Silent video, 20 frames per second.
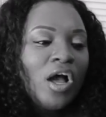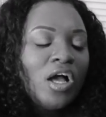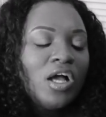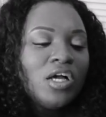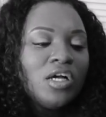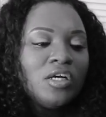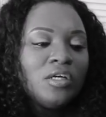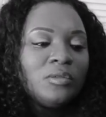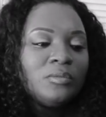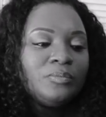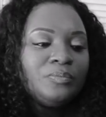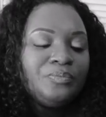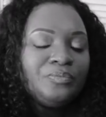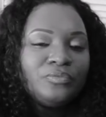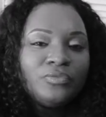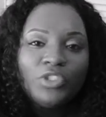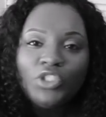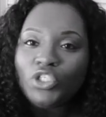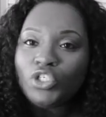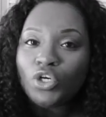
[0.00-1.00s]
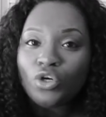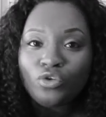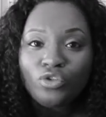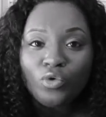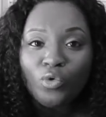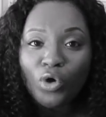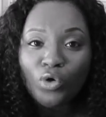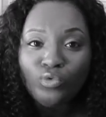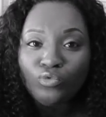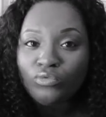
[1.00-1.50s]
Um, you know,
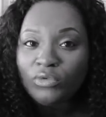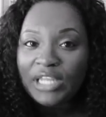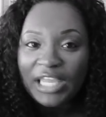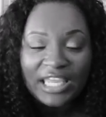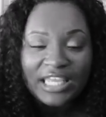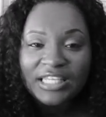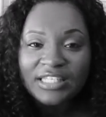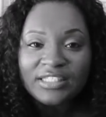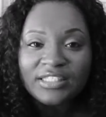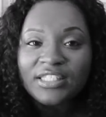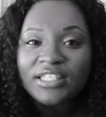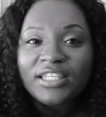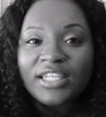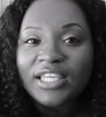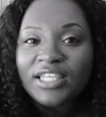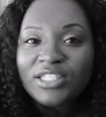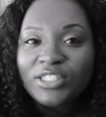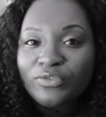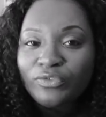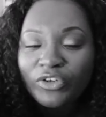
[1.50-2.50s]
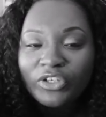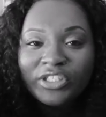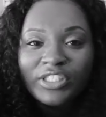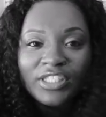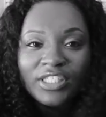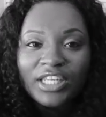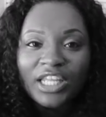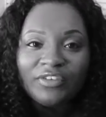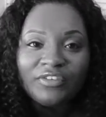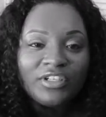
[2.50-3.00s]
the one who lays the lace
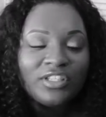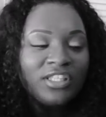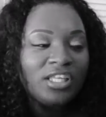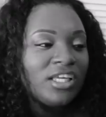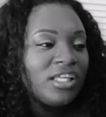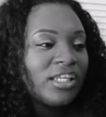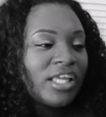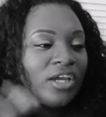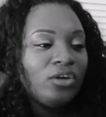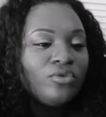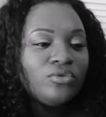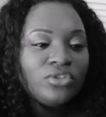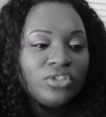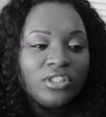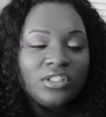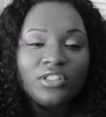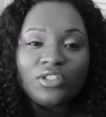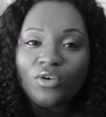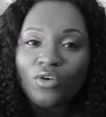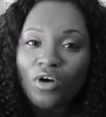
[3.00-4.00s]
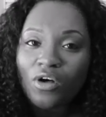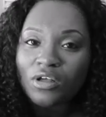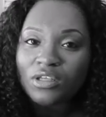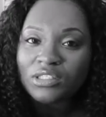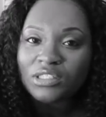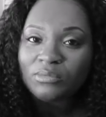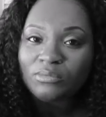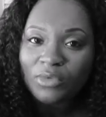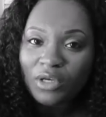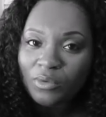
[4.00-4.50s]
fronts and everything, like who's just so
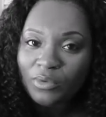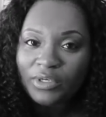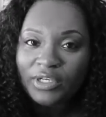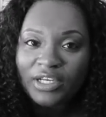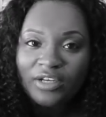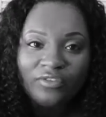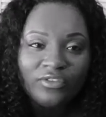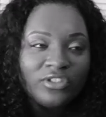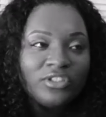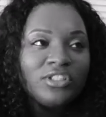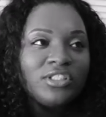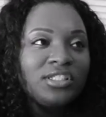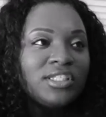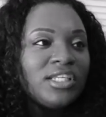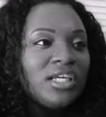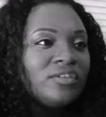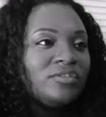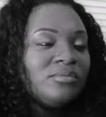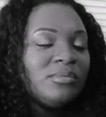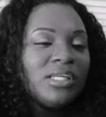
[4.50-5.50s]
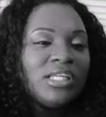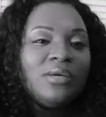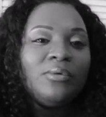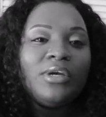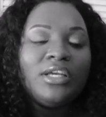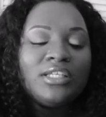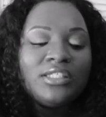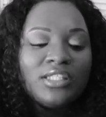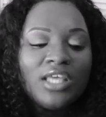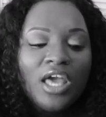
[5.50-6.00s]
awesome or whatever. Just love him
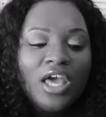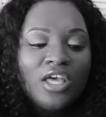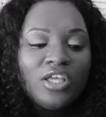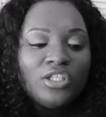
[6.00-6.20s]
anyways.